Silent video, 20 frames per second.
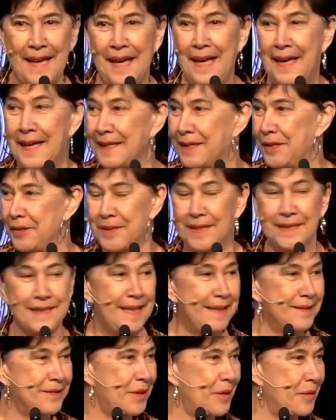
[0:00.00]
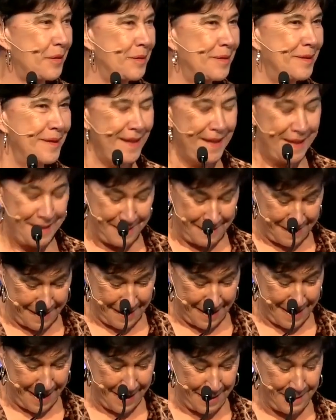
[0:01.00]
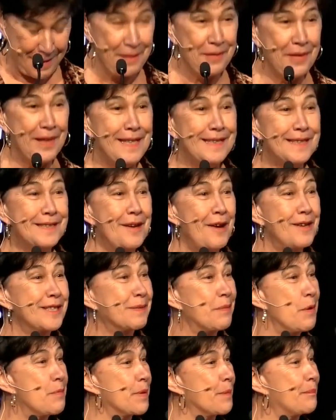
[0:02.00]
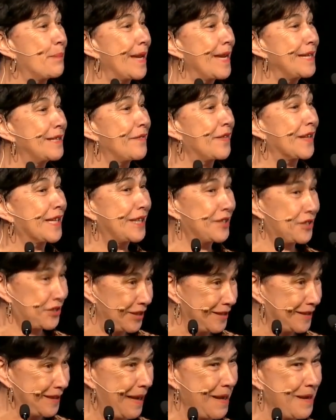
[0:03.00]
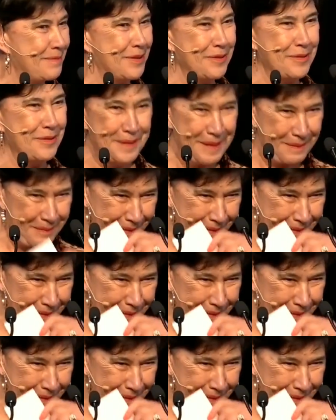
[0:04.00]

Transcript: Kia ora tātou. These notes were prepared at the kitchen table.